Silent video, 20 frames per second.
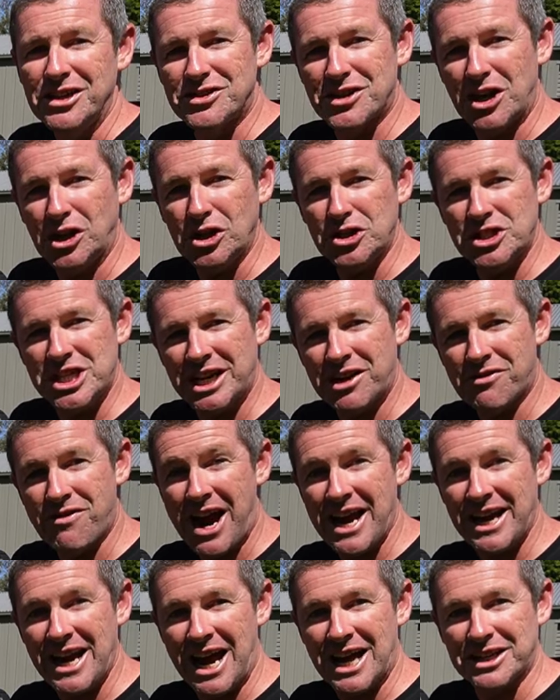Solar
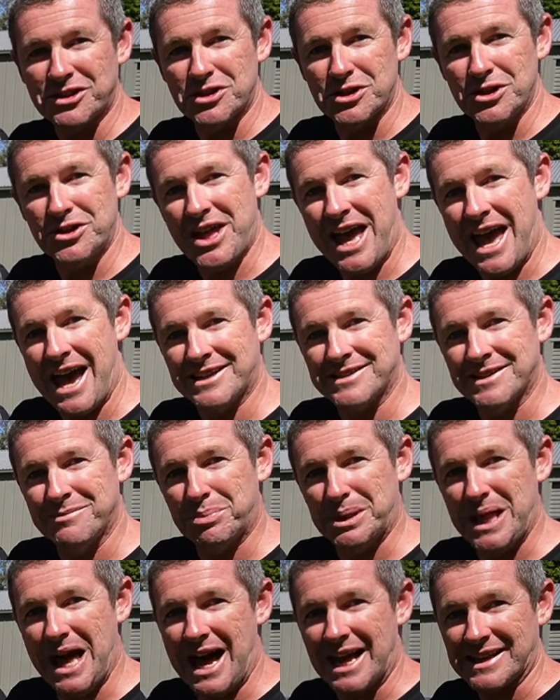Generator 2000
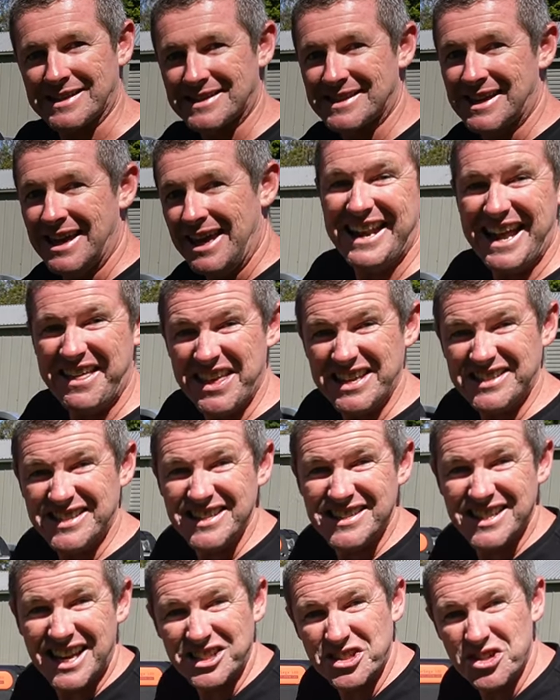Plus. Now this
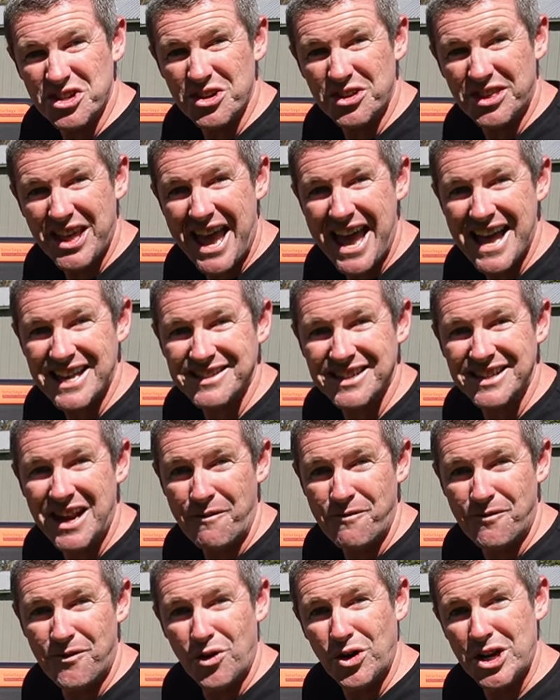is a
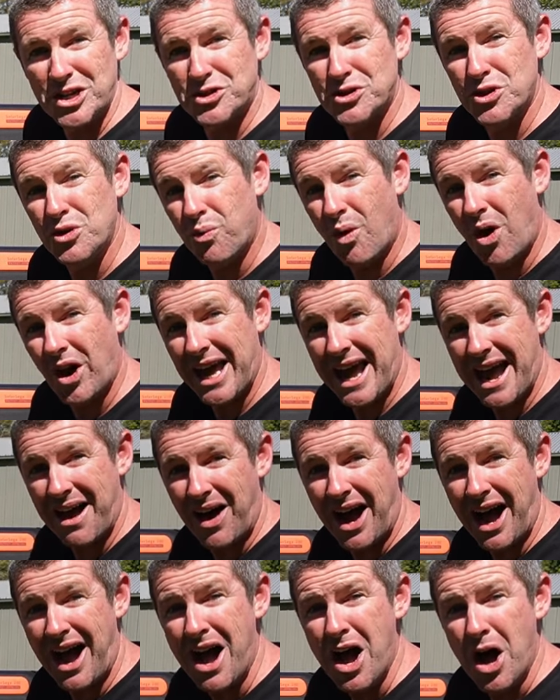2042 watt
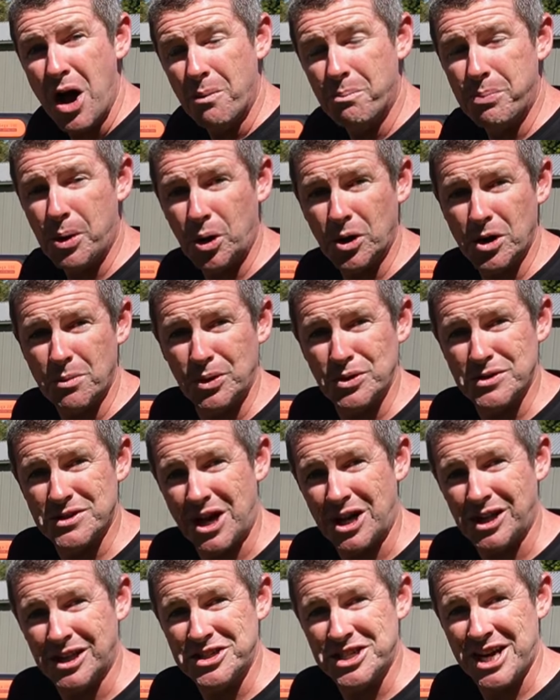hour portable
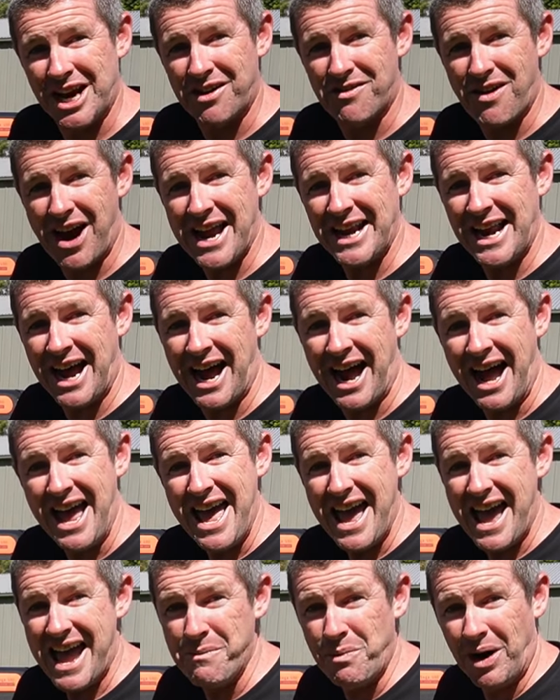solar generator.
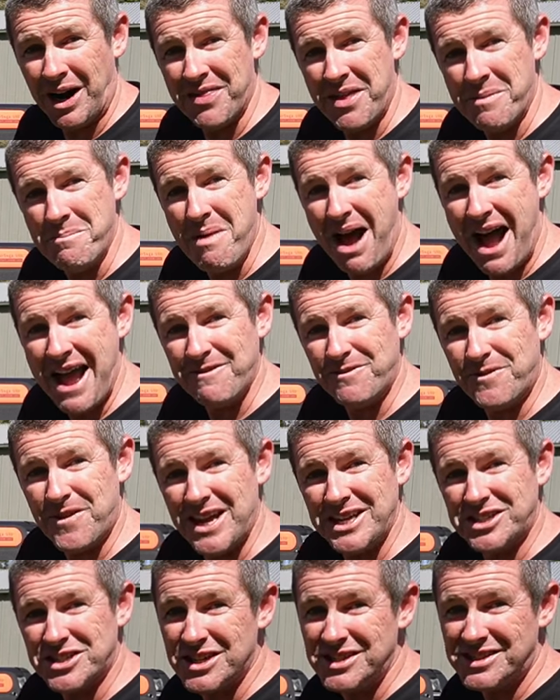And one of the main
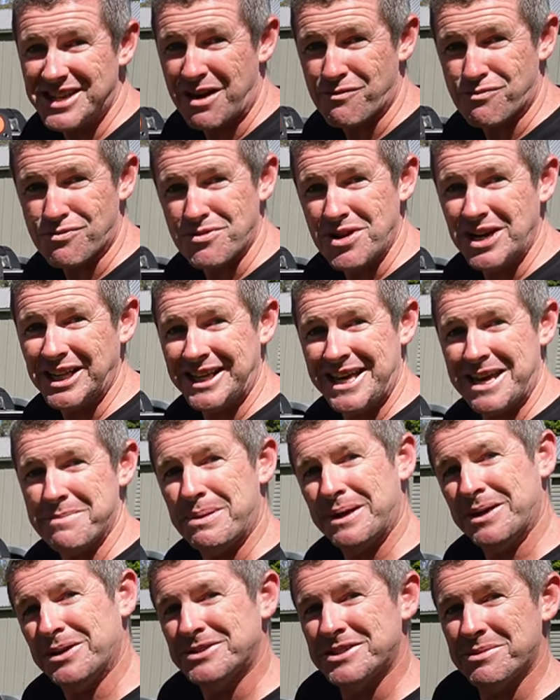features that really
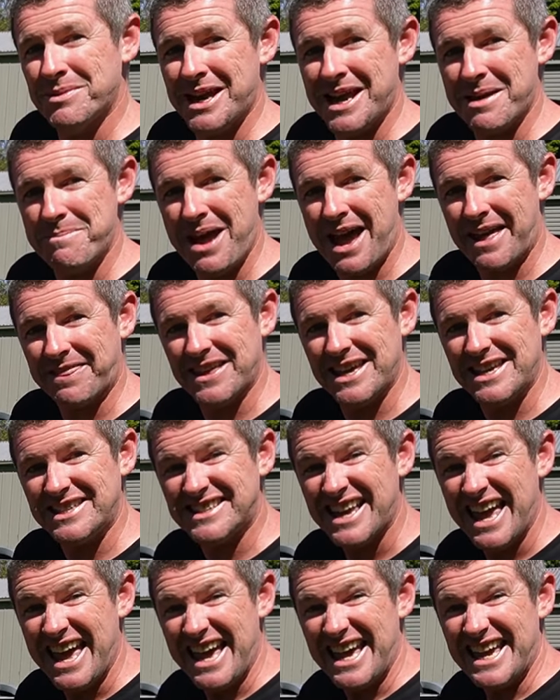appealed to me about
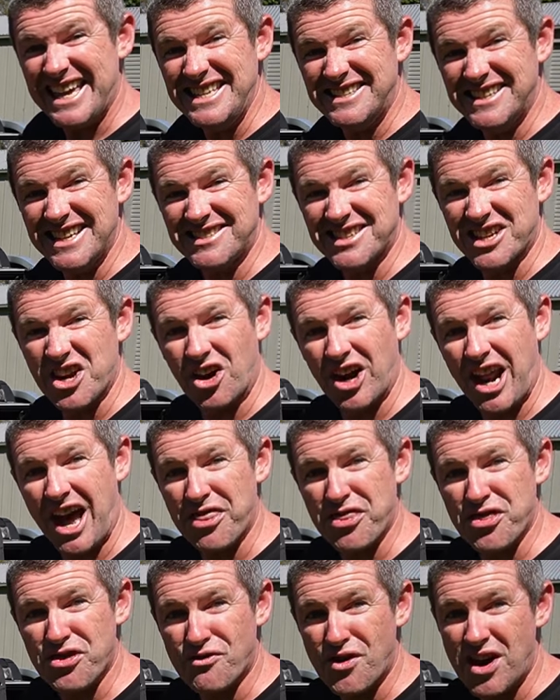this is it's got a
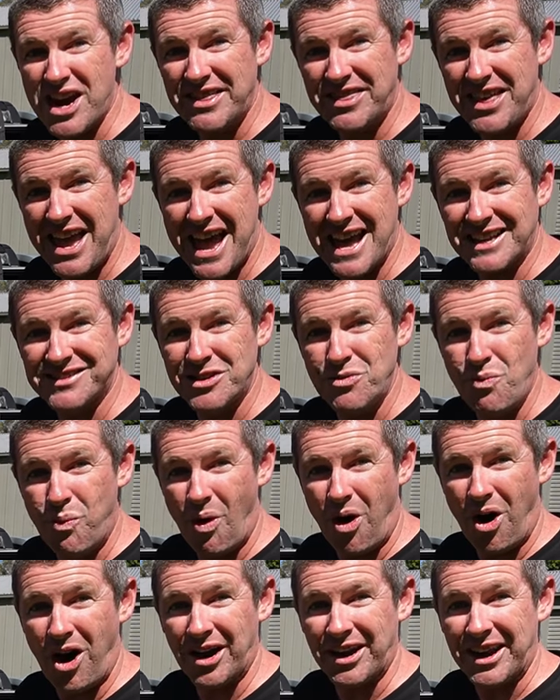3000
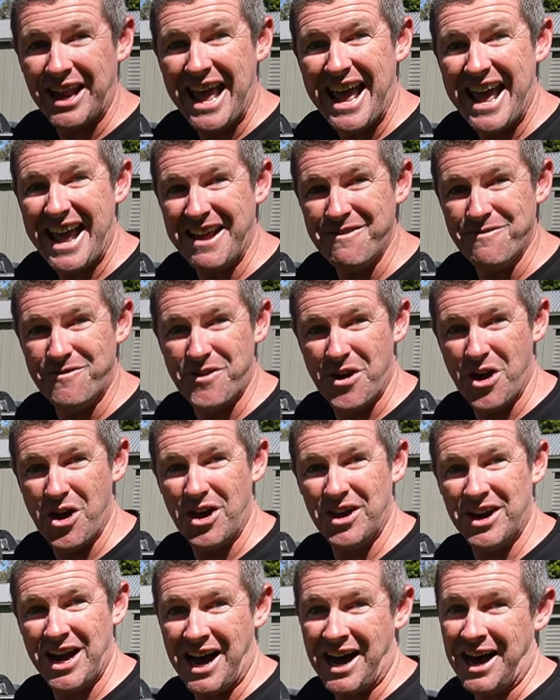watt
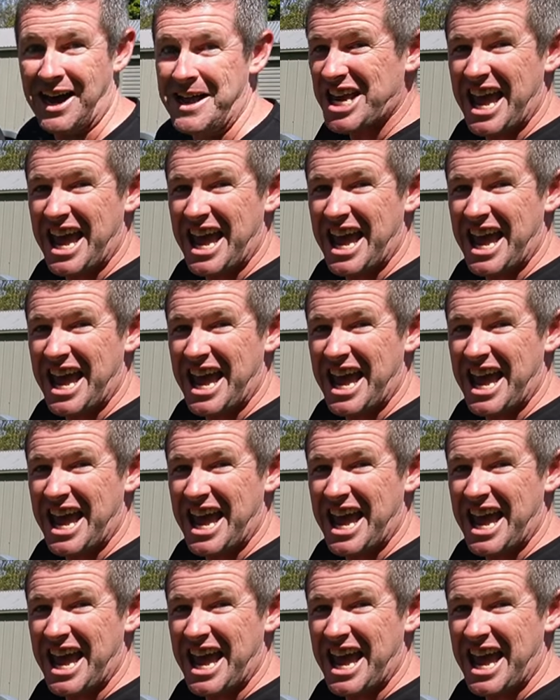inverter.